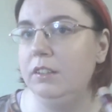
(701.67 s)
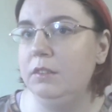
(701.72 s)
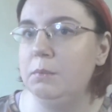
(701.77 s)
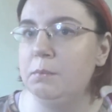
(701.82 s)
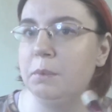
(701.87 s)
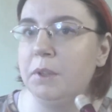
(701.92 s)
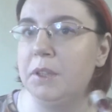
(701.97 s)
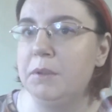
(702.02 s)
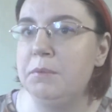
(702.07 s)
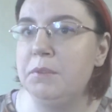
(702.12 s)

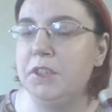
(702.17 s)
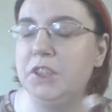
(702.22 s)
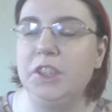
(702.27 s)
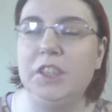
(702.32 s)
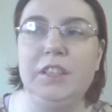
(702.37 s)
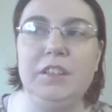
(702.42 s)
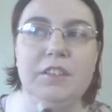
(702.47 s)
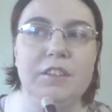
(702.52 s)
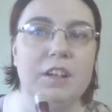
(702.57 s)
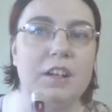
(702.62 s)

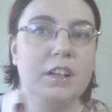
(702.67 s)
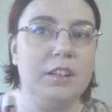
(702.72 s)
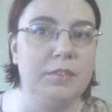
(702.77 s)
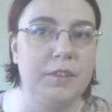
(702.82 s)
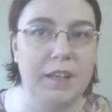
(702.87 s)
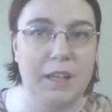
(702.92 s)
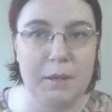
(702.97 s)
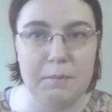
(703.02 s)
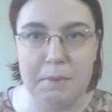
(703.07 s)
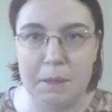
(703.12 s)
blemishes, or if
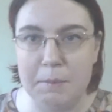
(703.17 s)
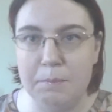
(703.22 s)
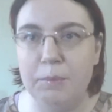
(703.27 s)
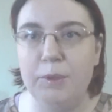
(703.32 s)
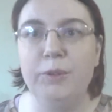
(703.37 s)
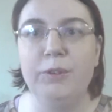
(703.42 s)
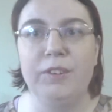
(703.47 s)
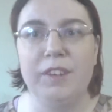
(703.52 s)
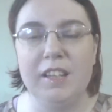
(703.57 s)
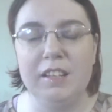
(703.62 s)
I got
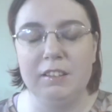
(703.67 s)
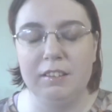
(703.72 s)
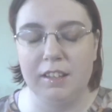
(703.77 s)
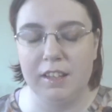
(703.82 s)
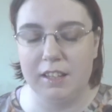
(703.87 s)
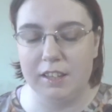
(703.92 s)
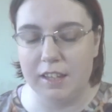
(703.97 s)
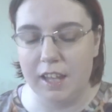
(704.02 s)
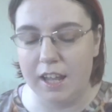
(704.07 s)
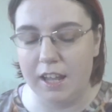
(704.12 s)
pimples, things
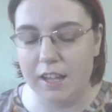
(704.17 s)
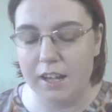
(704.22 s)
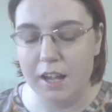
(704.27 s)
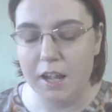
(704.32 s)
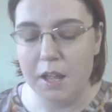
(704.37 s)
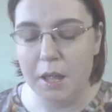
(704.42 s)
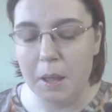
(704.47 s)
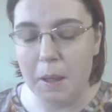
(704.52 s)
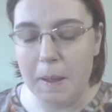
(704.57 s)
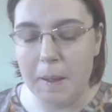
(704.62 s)
like that.
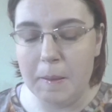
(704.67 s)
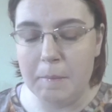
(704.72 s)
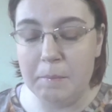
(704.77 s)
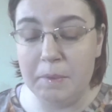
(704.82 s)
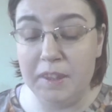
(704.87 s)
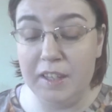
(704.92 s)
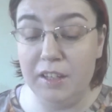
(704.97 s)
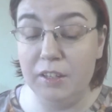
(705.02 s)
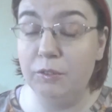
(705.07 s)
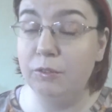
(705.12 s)

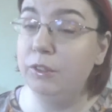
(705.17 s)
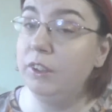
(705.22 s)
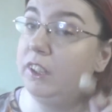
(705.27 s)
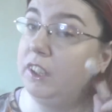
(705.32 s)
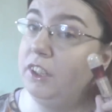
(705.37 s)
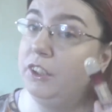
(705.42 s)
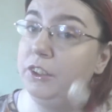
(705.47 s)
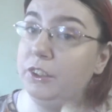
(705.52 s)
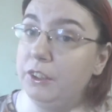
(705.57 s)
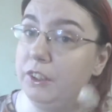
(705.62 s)
But they are
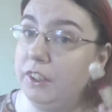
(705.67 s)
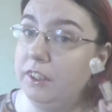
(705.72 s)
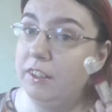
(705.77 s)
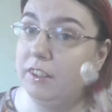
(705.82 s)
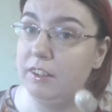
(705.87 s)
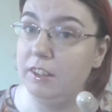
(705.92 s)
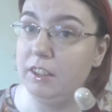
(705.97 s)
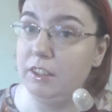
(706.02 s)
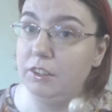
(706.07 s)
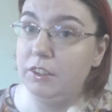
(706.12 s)
really good
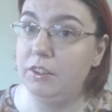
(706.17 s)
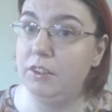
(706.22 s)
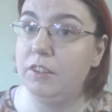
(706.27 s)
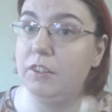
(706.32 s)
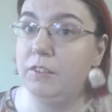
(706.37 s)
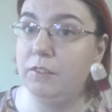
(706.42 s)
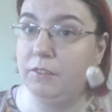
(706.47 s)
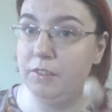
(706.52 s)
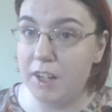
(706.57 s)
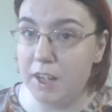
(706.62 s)
concealers.
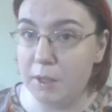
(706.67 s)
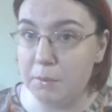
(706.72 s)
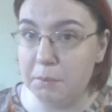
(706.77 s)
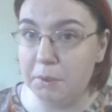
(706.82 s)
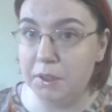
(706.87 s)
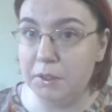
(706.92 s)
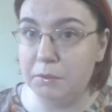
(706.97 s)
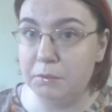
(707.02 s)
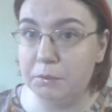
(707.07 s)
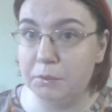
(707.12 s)
Very
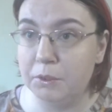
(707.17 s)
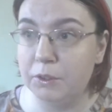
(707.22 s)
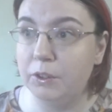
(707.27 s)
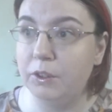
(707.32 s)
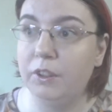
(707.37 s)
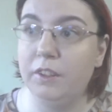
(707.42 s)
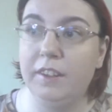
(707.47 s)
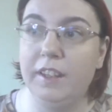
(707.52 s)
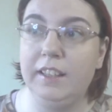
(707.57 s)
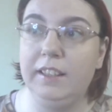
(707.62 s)

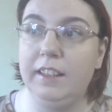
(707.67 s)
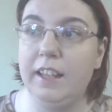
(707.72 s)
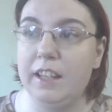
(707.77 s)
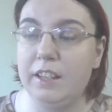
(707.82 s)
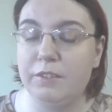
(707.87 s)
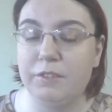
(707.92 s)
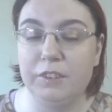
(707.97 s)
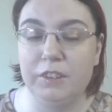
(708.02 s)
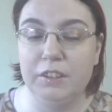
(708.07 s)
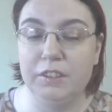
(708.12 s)
blendable. They
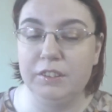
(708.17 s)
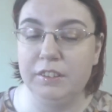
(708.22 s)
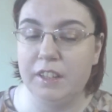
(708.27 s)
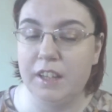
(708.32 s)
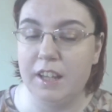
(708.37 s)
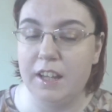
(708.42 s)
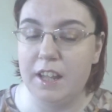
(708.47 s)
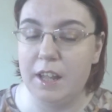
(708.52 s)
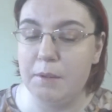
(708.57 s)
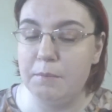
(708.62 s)
last for a long
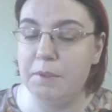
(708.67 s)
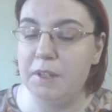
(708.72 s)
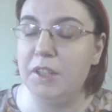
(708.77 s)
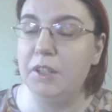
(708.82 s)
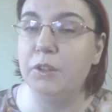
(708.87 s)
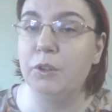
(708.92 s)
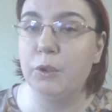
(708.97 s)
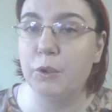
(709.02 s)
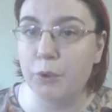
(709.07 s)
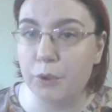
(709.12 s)
time. They
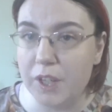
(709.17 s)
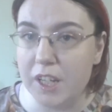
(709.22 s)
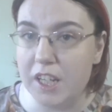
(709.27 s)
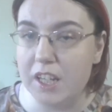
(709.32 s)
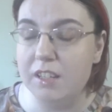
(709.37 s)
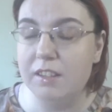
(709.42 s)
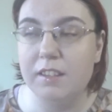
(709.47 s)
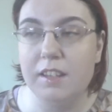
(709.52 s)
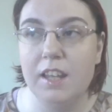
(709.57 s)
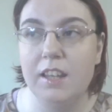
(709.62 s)
don't
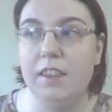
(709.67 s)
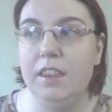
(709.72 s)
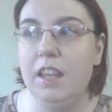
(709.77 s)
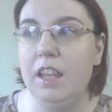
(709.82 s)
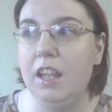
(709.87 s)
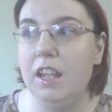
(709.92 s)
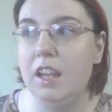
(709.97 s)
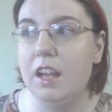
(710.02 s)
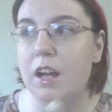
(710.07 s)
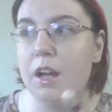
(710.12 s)
crease.
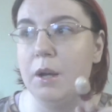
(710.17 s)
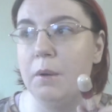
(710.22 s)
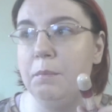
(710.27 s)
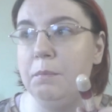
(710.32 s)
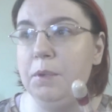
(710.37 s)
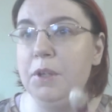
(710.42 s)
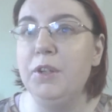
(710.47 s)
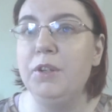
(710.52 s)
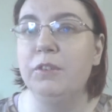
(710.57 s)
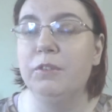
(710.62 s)
They are
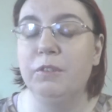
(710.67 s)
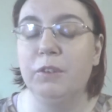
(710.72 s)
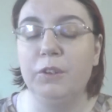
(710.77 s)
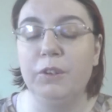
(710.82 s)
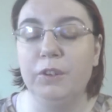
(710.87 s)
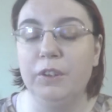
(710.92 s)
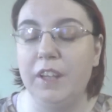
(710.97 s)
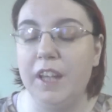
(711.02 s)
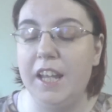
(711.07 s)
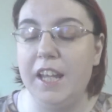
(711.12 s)

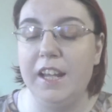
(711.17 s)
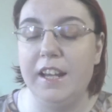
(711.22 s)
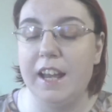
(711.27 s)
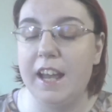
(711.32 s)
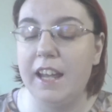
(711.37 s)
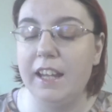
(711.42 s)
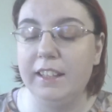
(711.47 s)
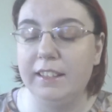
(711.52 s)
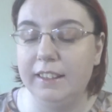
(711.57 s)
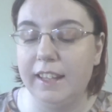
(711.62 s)
beautiful, and
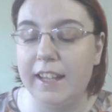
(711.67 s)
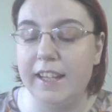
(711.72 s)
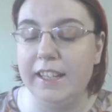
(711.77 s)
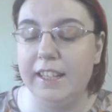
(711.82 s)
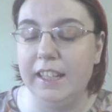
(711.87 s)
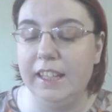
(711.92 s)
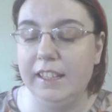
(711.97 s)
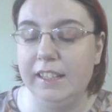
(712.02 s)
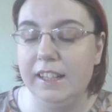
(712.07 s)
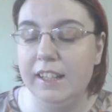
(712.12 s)
I
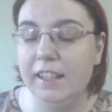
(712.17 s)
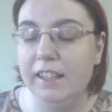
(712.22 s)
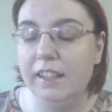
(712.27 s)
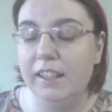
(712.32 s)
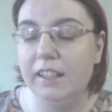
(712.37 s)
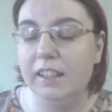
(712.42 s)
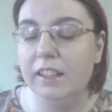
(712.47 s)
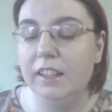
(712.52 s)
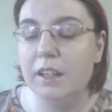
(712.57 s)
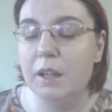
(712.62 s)
like it.
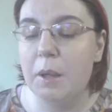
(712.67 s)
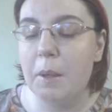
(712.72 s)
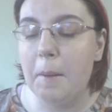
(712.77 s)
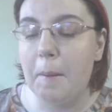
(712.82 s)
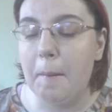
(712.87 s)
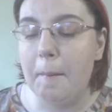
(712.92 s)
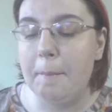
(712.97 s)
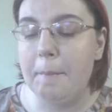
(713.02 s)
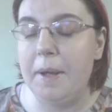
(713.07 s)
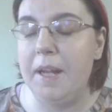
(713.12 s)

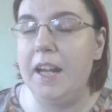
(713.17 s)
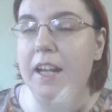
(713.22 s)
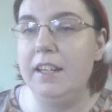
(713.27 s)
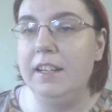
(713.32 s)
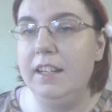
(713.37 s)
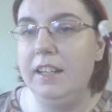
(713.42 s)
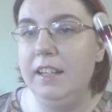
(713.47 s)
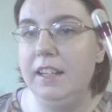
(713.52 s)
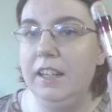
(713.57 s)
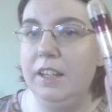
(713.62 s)
But I
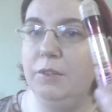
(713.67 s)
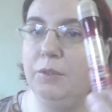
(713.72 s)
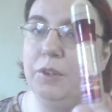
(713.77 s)
need to get